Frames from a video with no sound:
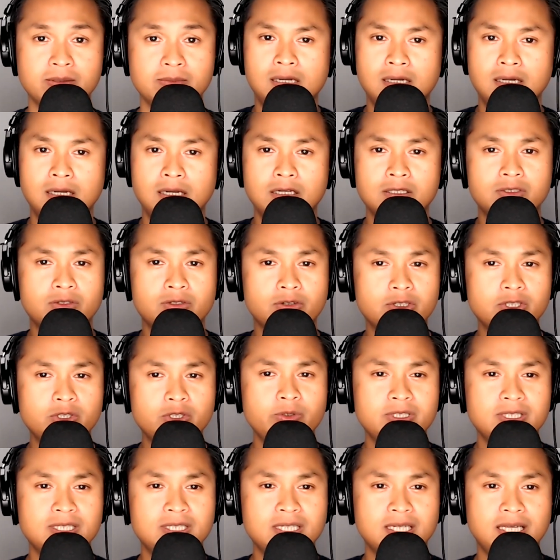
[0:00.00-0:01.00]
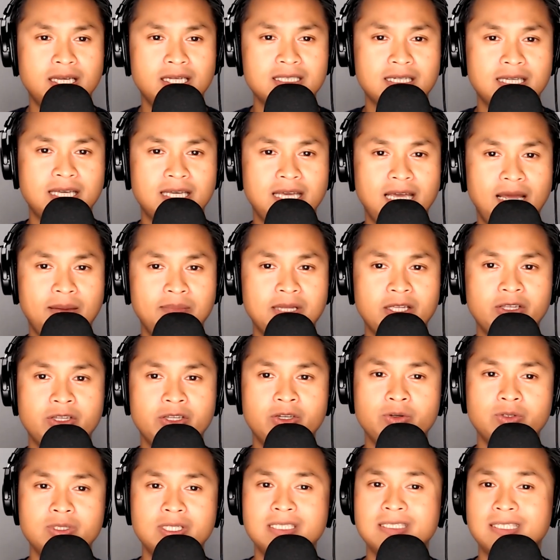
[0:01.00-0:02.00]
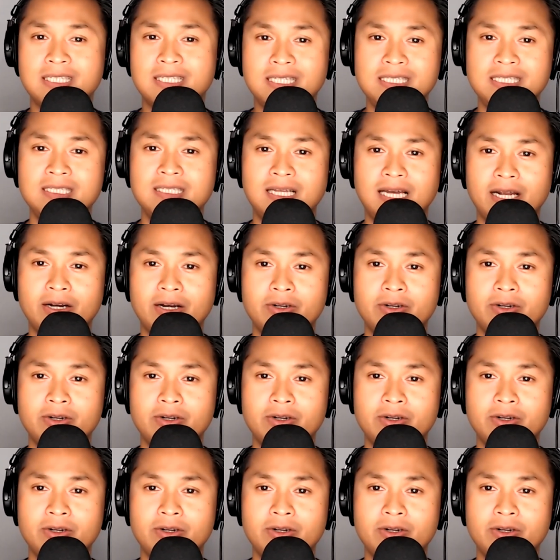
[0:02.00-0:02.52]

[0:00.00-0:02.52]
Sorcerer City is a game that uses these sliders